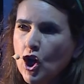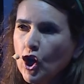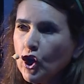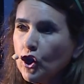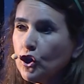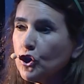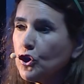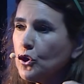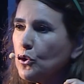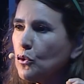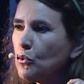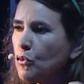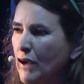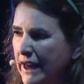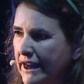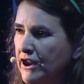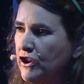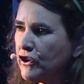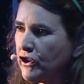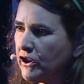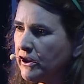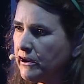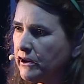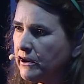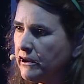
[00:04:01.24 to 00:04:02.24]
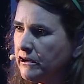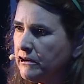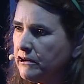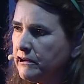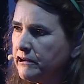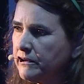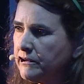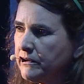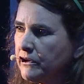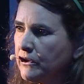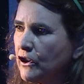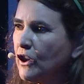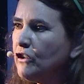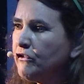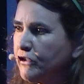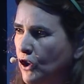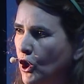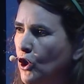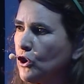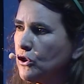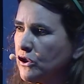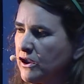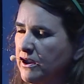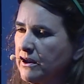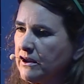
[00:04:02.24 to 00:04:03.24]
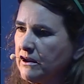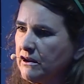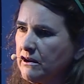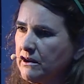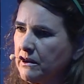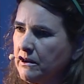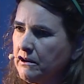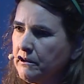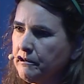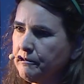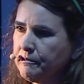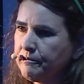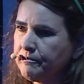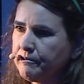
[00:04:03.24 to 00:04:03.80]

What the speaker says: curator of content.